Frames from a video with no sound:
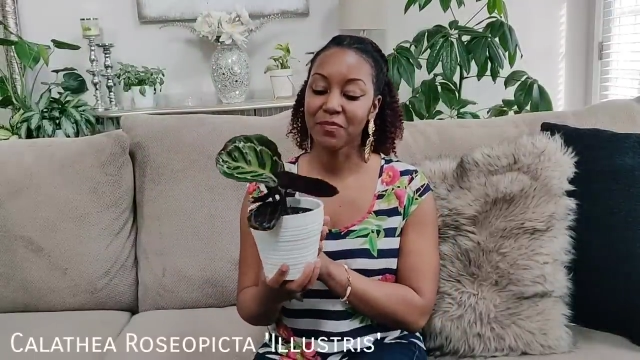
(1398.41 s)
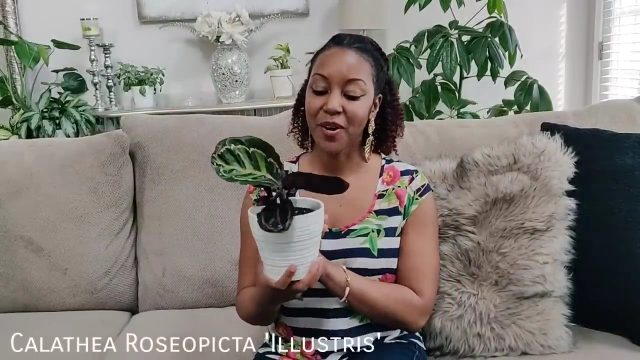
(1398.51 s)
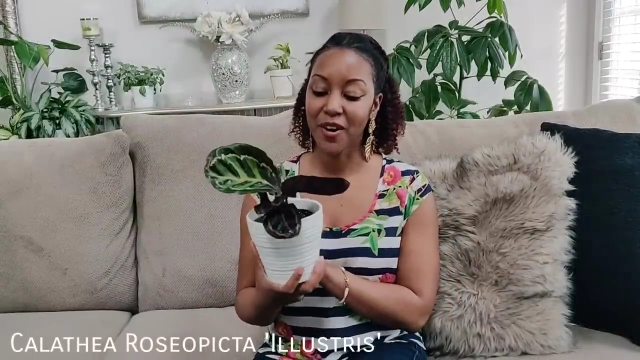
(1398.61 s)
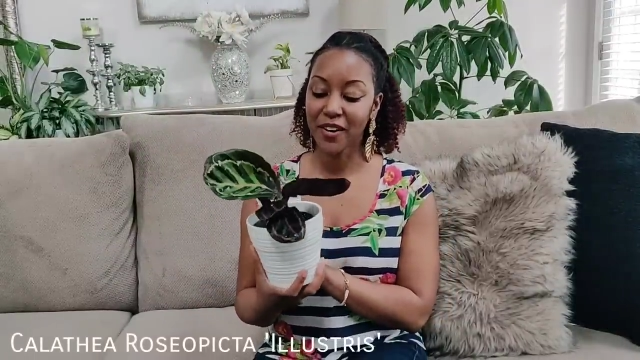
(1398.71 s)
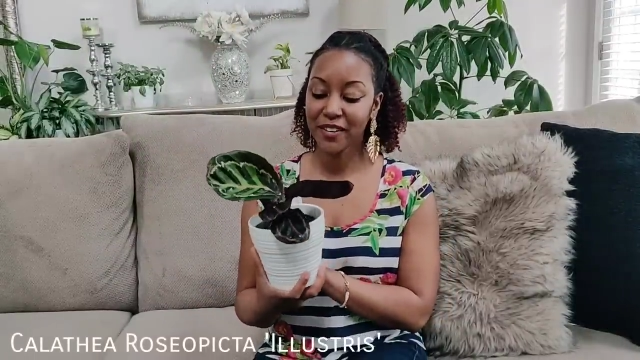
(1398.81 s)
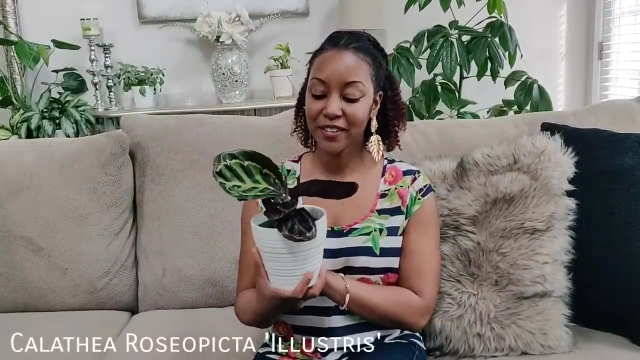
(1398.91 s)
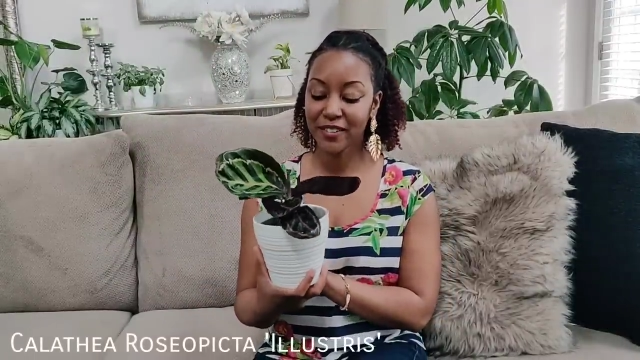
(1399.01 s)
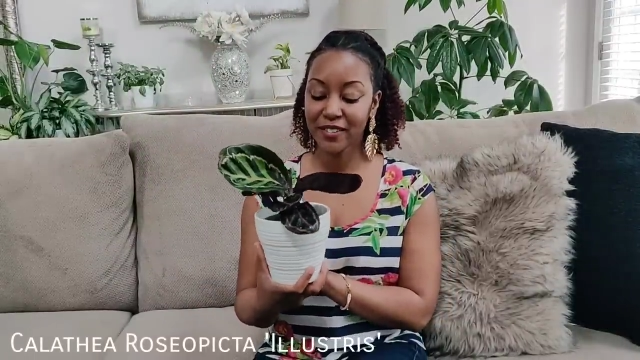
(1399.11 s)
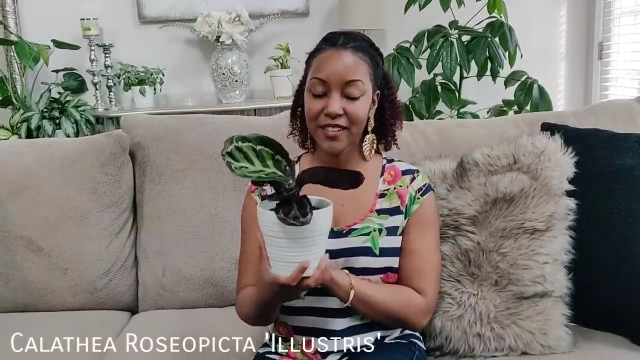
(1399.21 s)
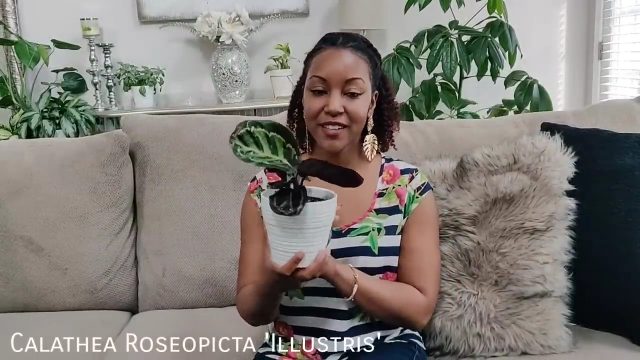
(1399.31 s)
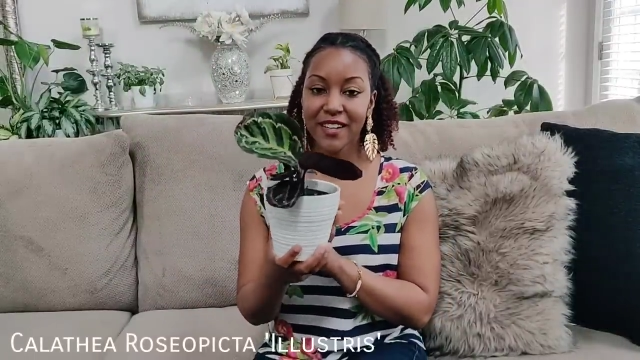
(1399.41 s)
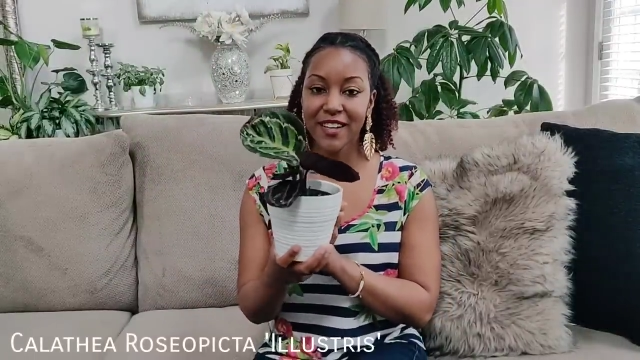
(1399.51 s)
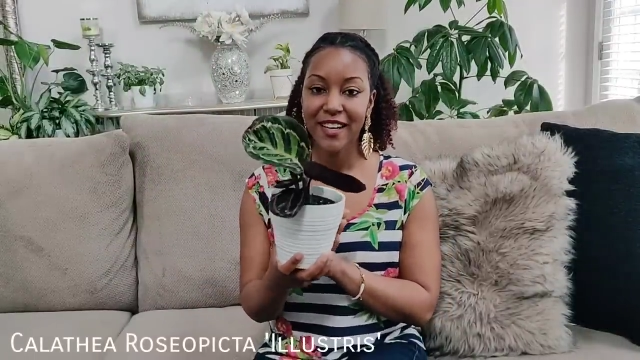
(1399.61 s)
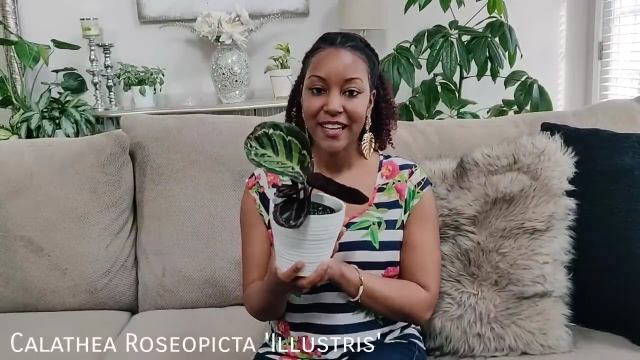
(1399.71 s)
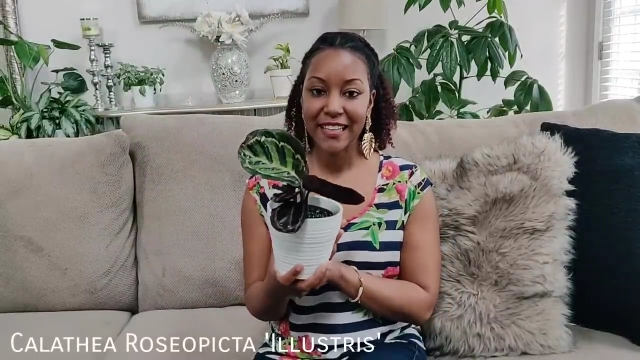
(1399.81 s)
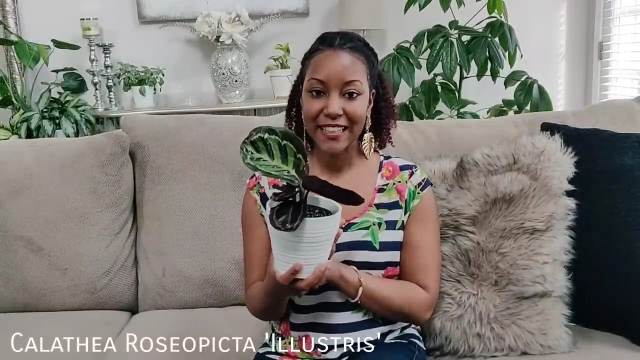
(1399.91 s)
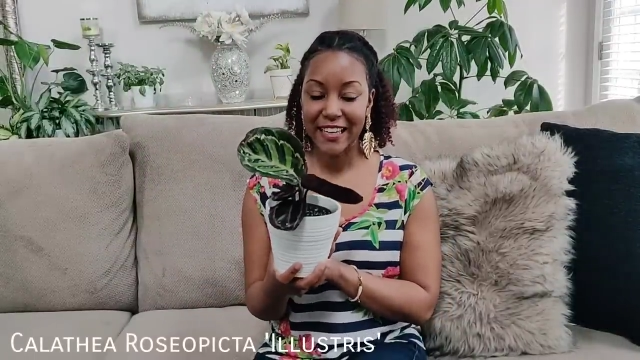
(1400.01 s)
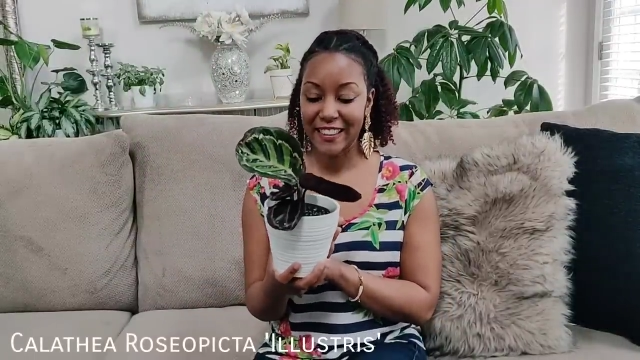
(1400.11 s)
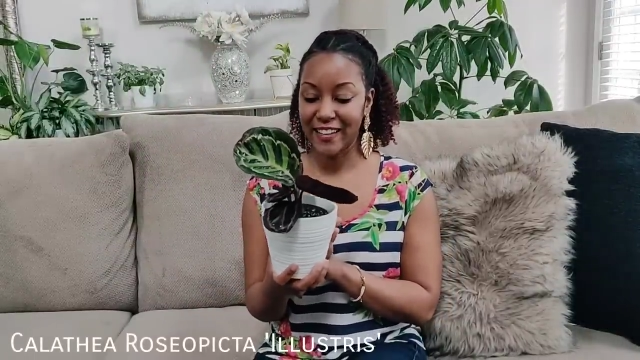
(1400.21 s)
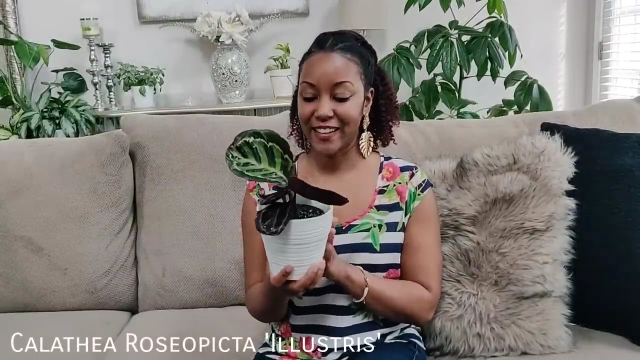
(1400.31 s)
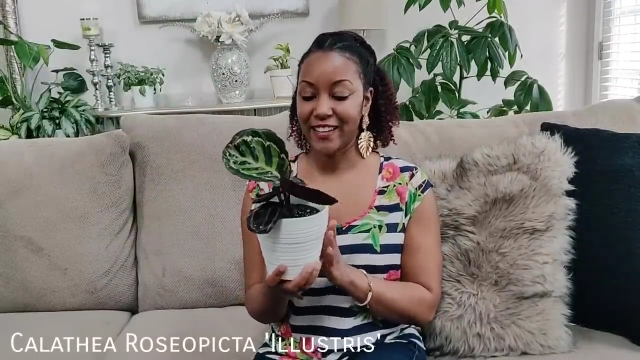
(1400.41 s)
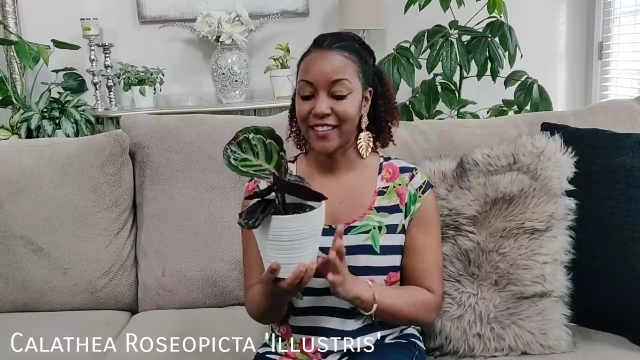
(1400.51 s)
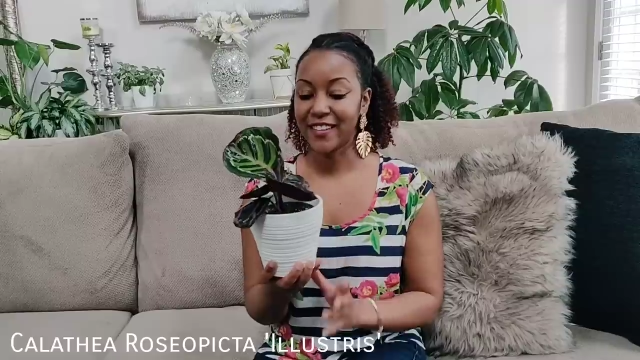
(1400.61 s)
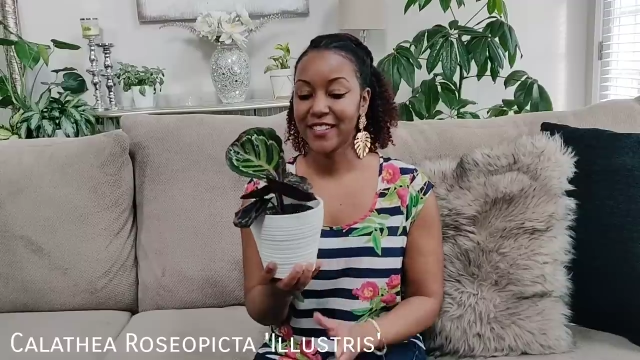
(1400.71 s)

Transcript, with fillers: small little Calathea.